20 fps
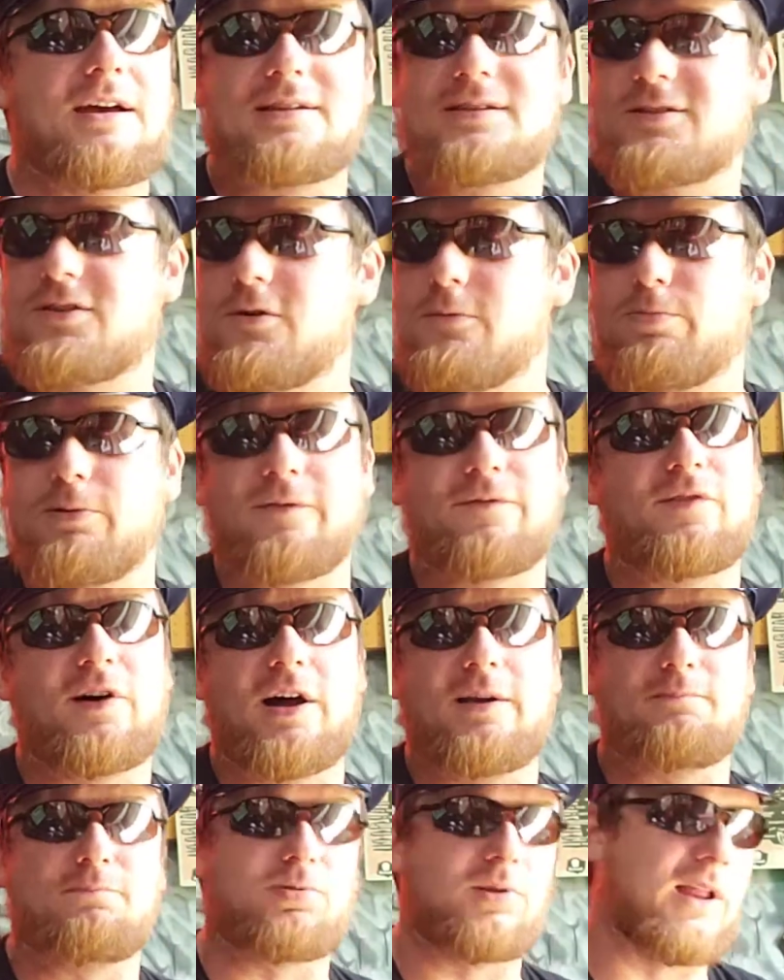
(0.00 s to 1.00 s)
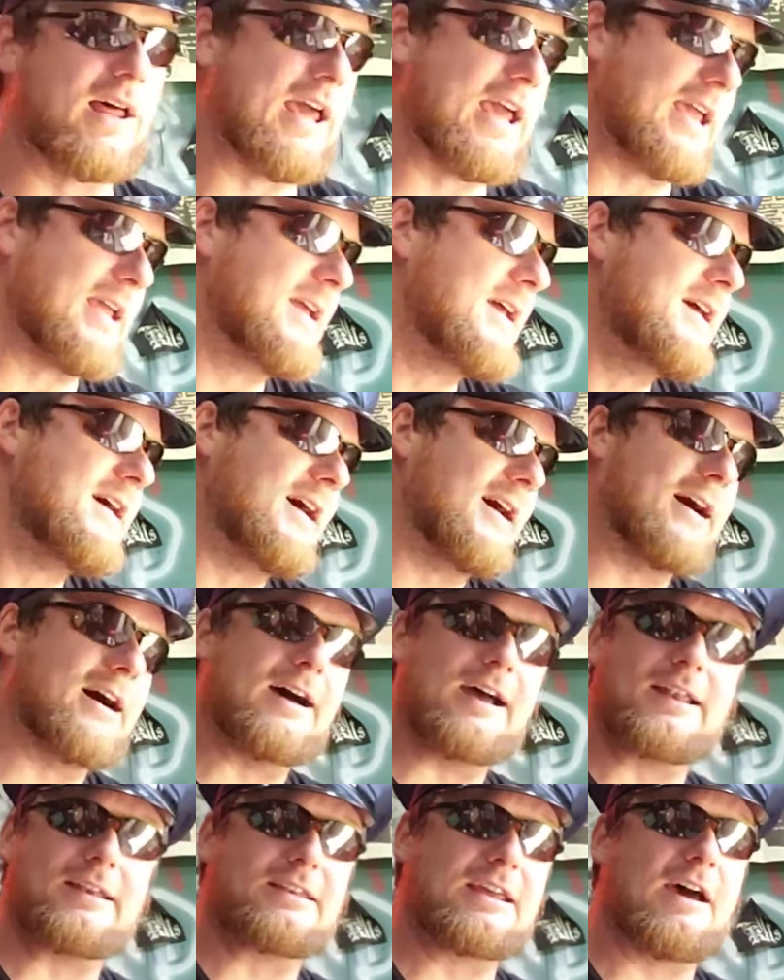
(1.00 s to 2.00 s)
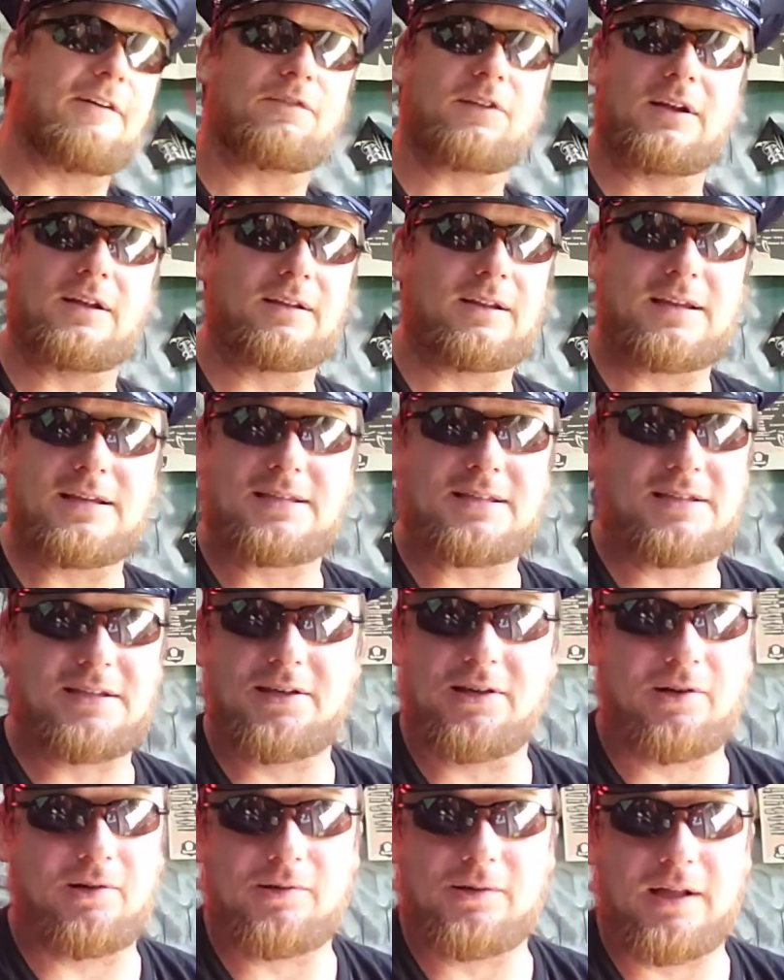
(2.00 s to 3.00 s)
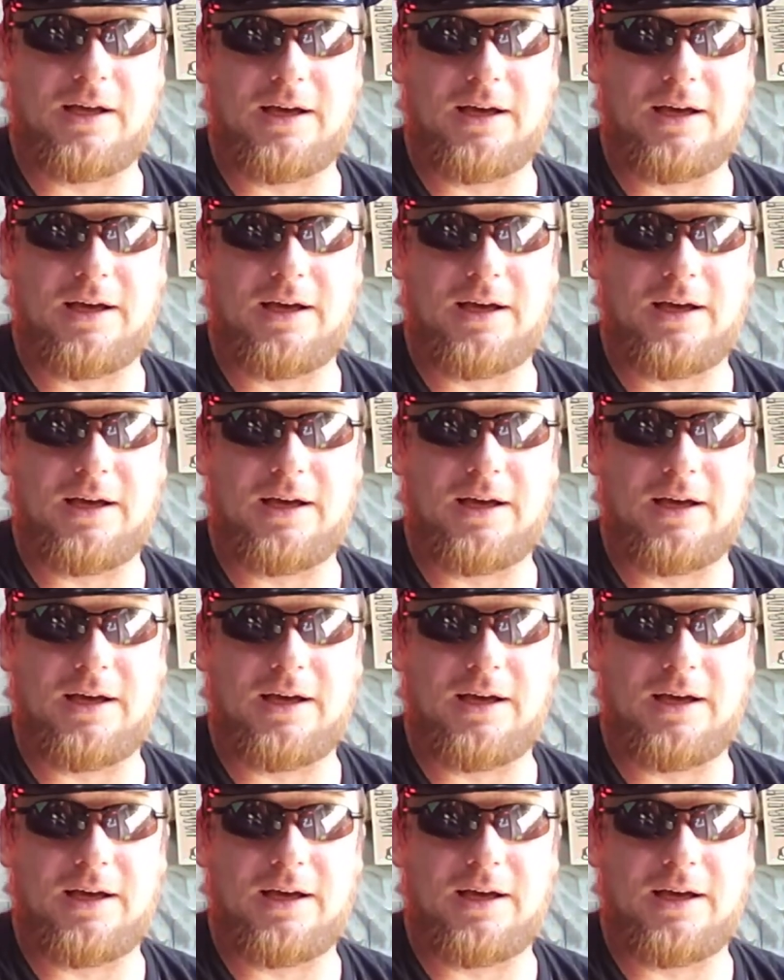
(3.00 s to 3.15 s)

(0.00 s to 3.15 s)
super fun play, and definitely still,